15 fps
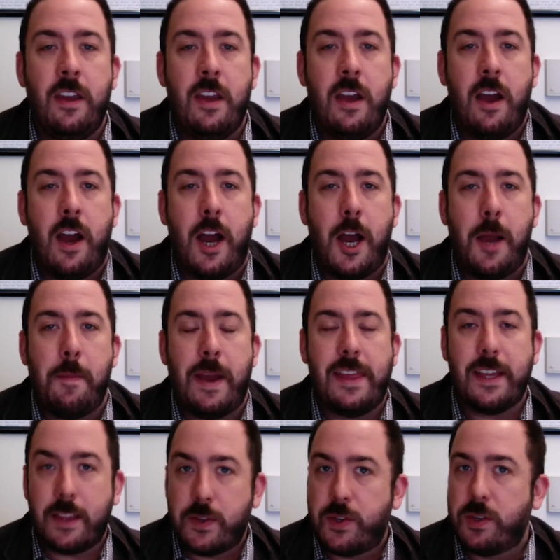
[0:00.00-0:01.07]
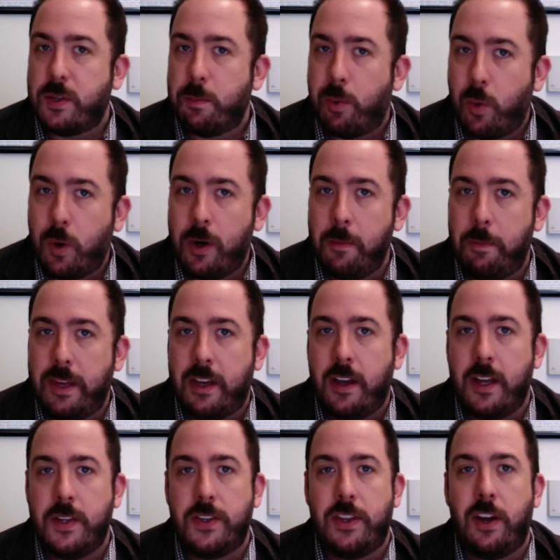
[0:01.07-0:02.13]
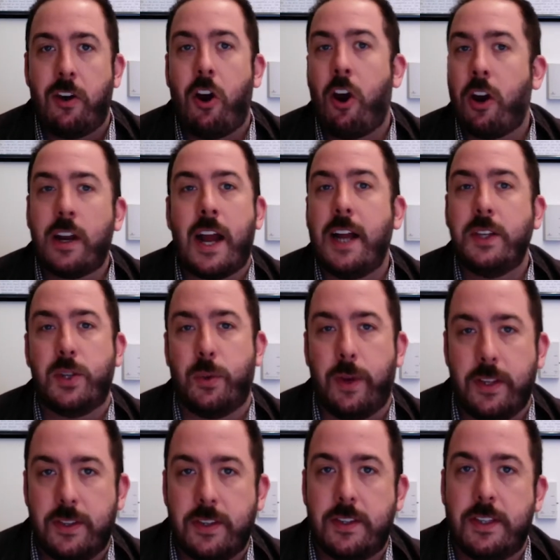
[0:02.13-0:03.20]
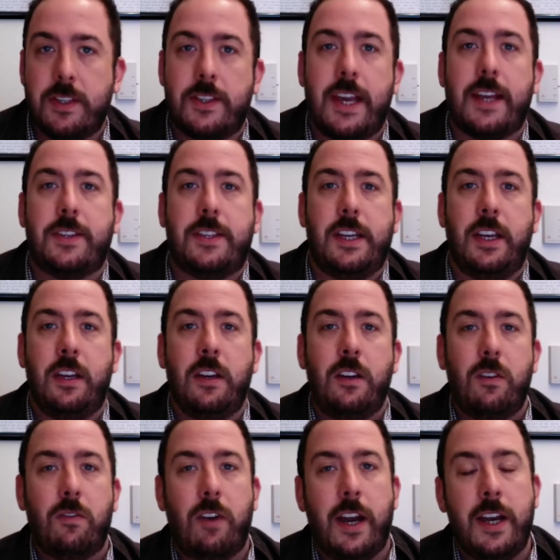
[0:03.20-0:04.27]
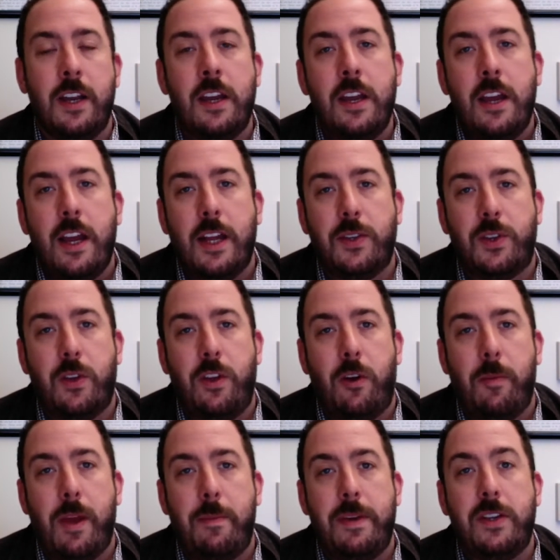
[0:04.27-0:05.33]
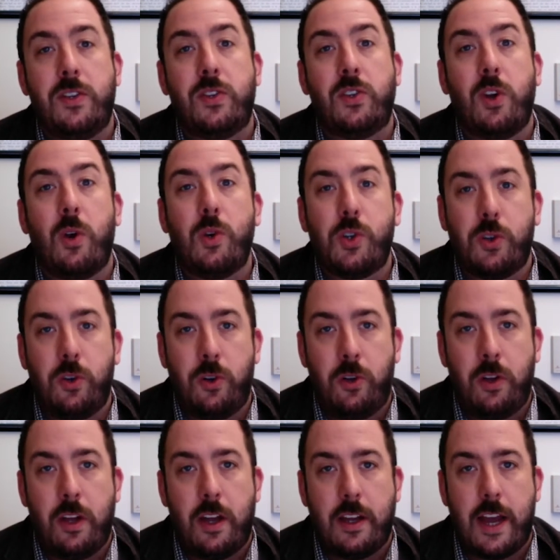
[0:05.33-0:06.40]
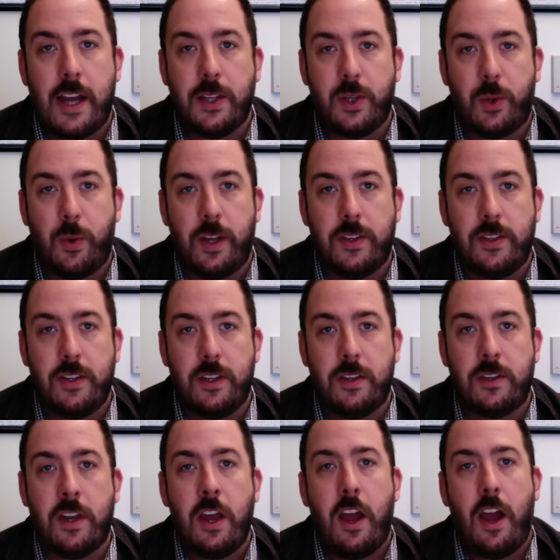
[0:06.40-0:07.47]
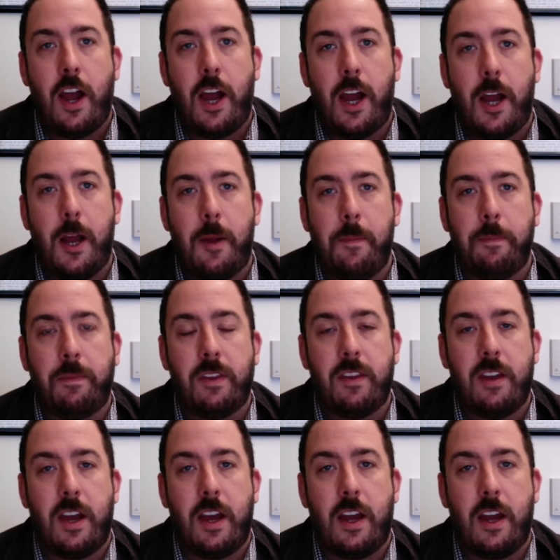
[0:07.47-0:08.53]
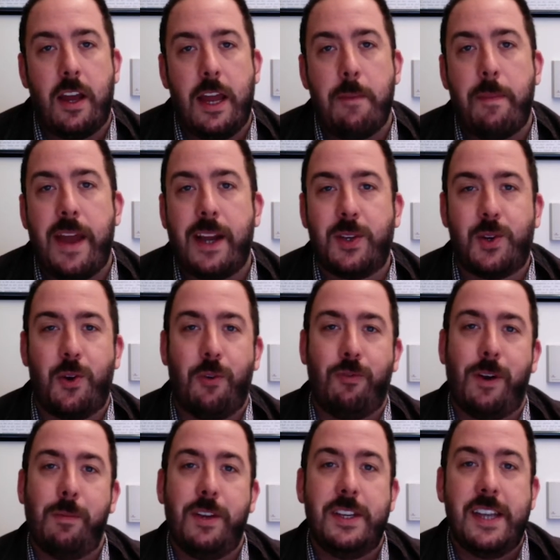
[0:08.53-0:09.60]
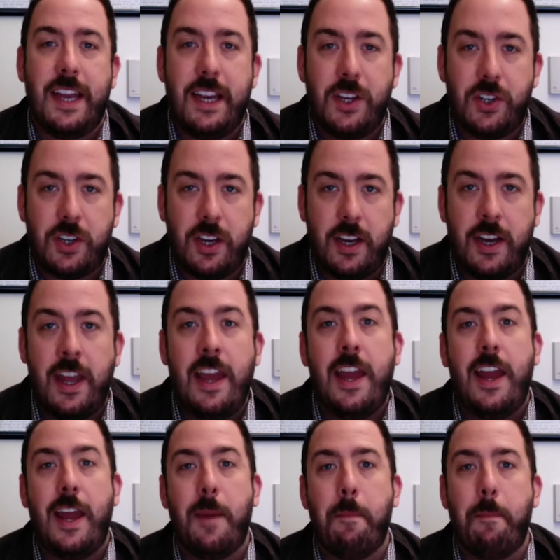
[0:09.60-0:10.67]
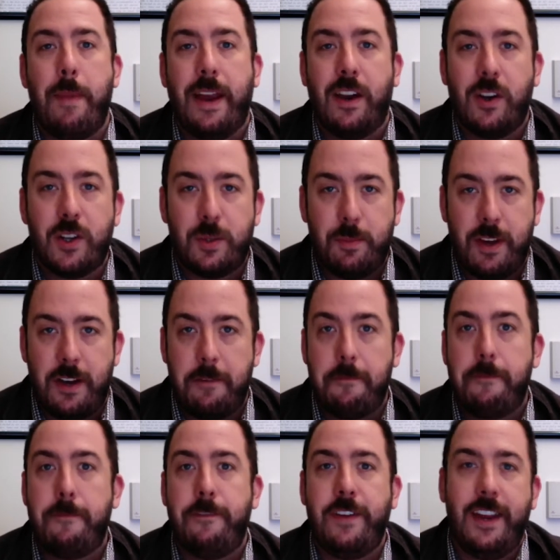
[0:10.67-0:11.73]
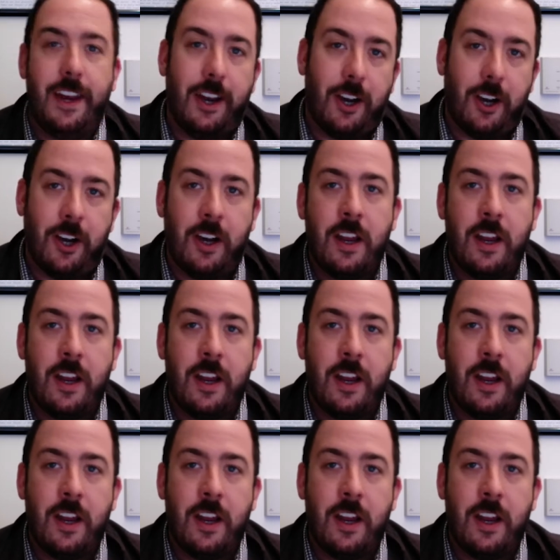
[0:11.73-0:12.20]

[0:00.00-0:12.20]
I think this is important because there are consequences to sexting, right? And so there may be social consequences, impacts on reputation, embarrassment, fear,